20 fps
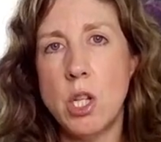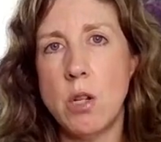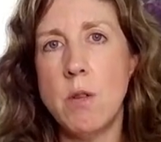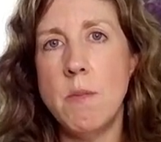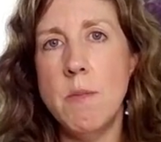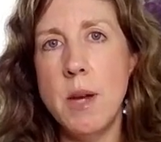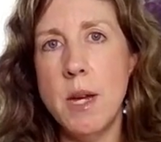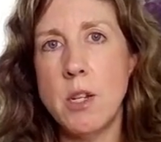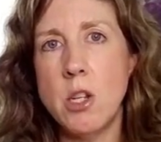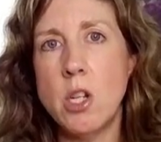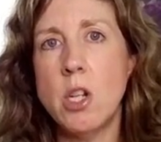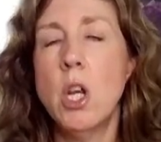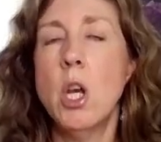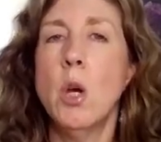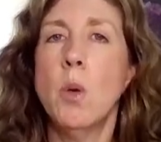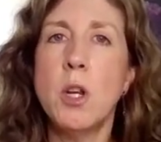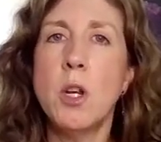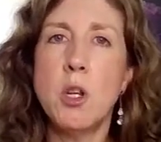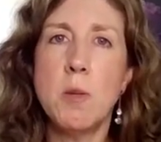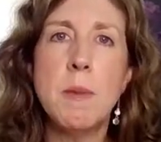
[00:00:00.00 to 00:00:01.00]
too much,
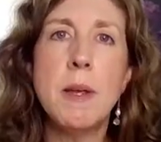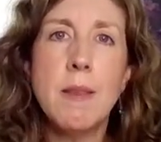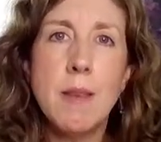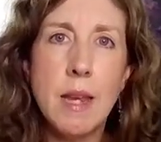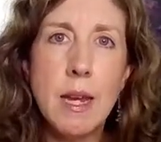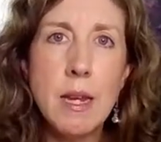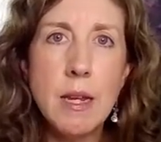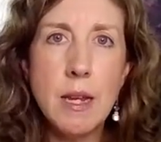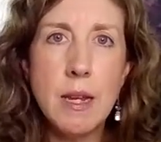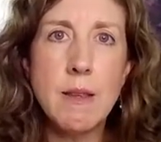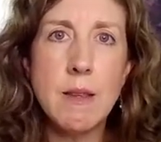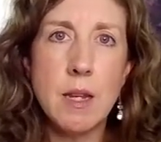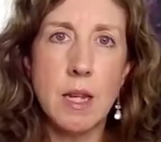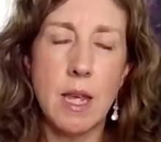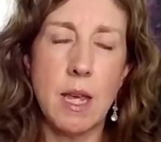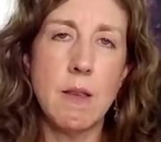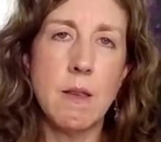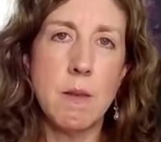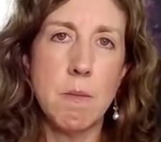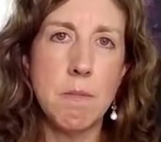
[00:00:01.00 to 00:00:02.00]
which means he needs to
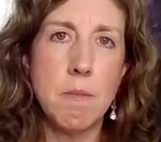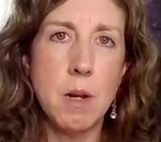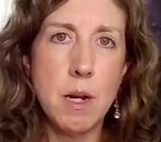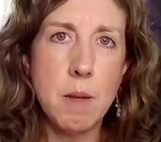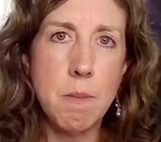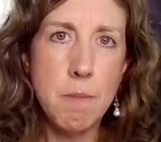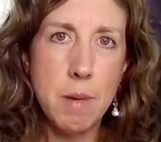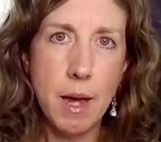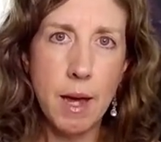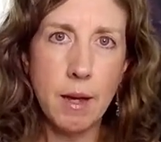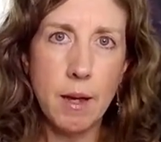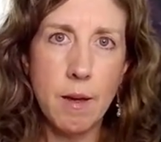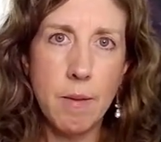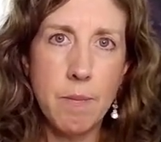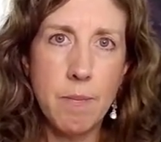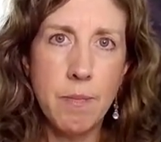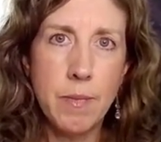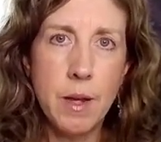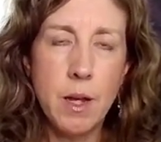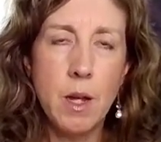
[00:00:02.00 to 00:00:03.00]
get some money back.
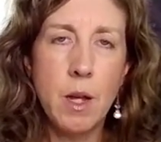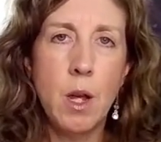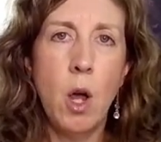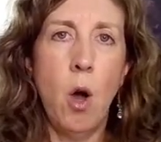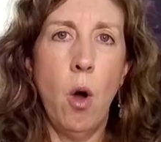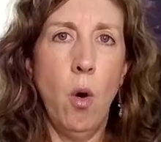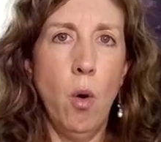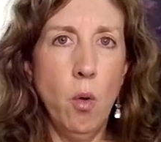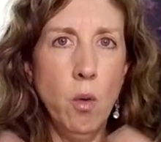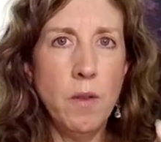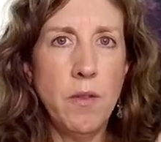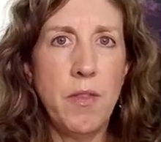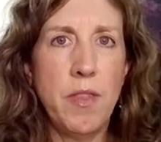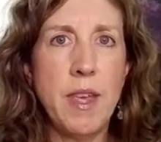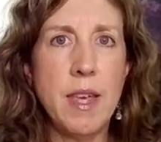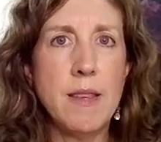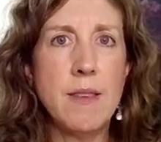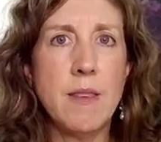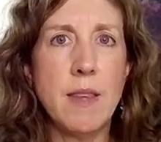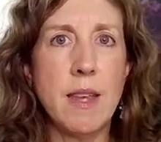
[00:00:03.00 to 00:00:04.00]
All of
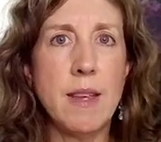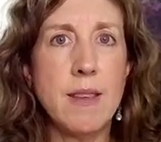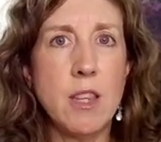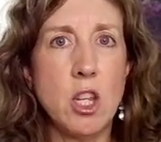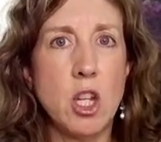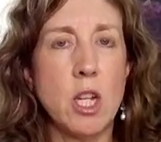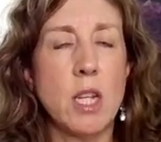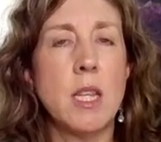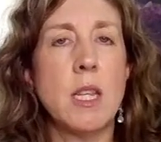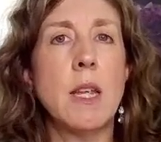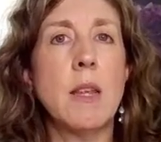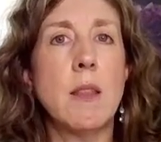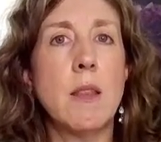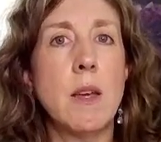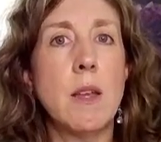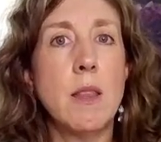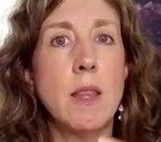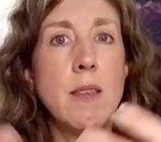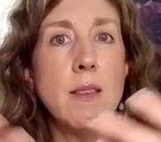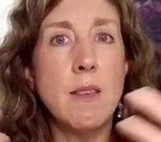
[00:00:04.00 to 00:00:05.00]
this is suggesting
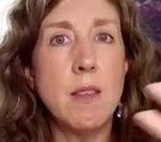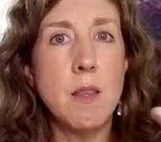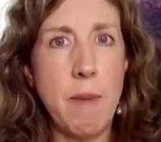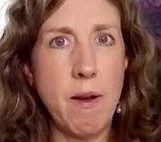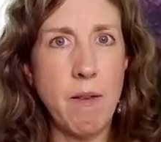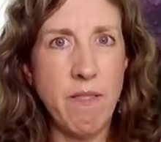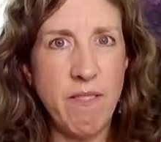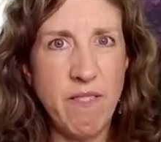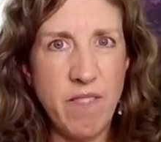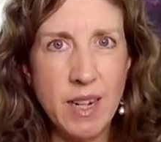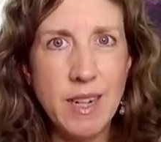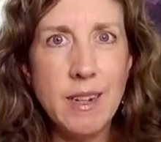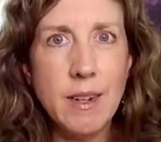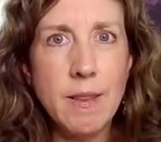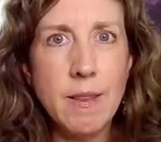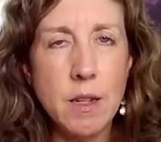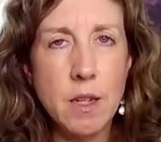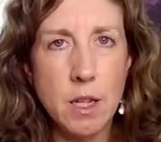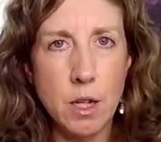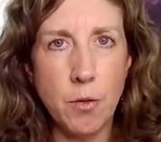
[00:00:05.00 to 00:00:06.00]
that this is about
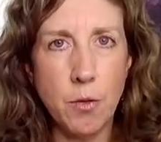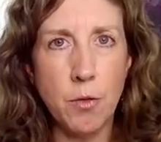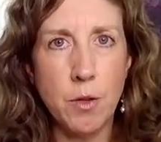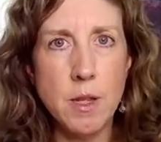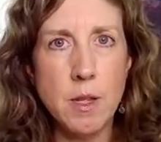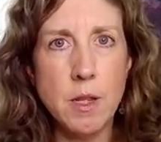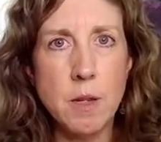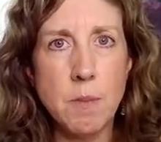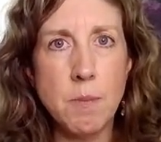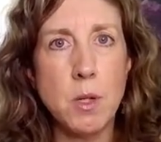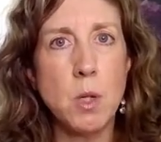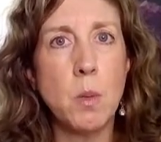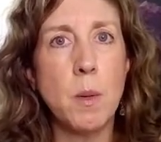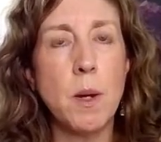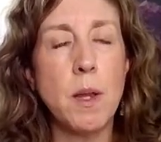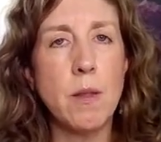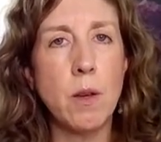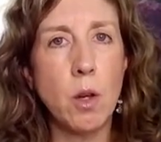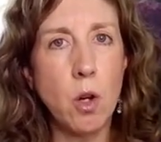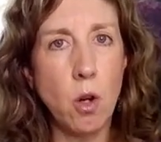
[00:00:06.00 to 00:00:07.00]
finding the difference
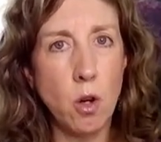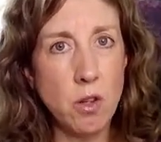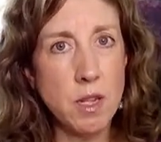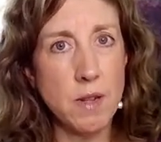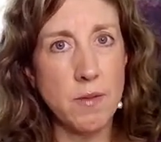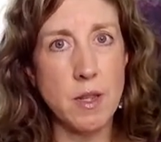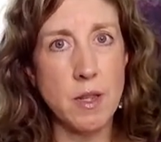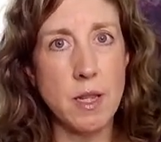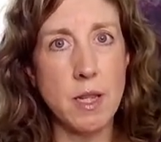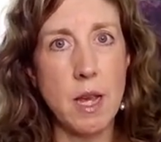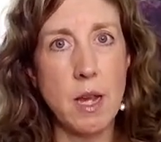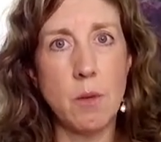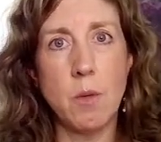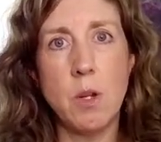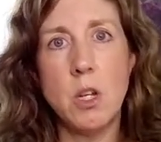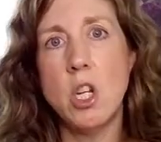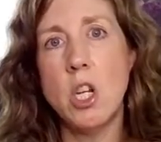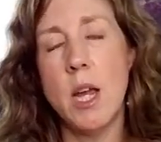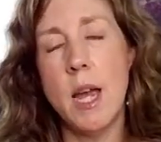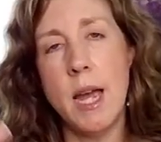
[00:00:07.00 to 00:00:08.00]
between the cost of the
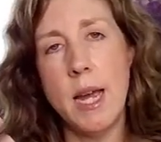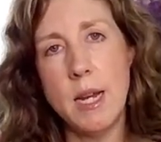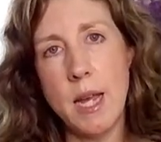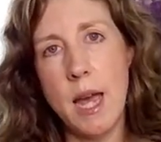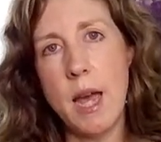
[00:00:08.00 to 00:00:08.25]
sandwich and